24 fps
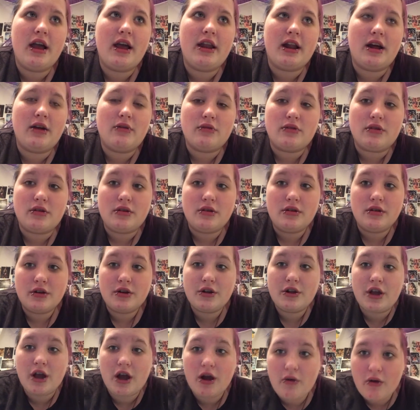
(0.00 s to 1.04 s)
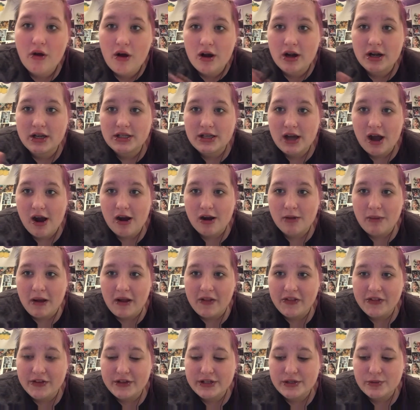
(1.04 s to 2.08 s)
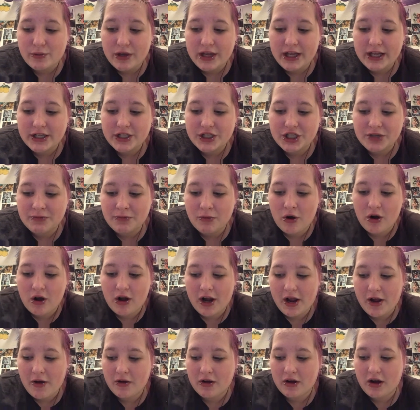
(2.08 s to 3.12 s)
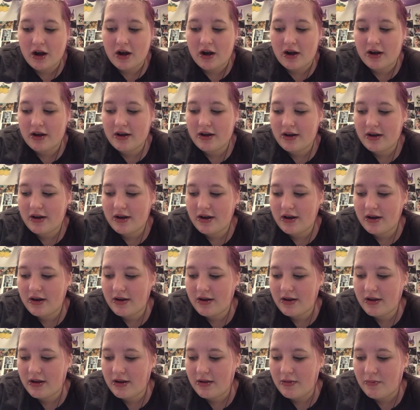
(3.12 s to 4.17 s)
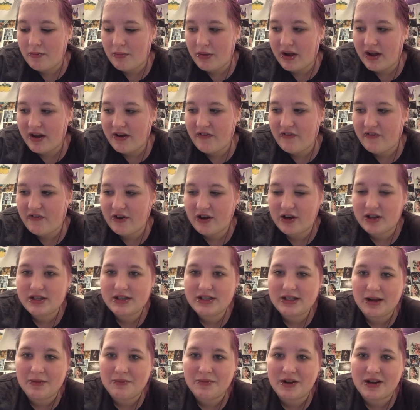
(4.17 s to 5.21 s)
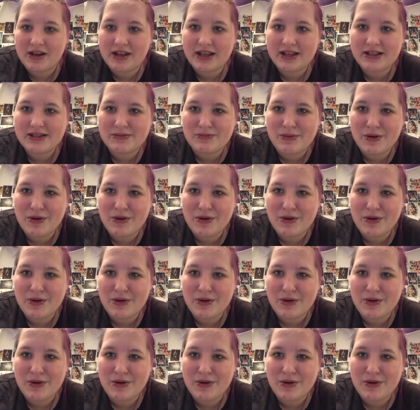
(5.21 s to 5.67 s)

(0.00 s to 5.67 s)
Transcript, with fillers: And I will go on and talk about the Switch and Mario Kart, but first I'm gonna get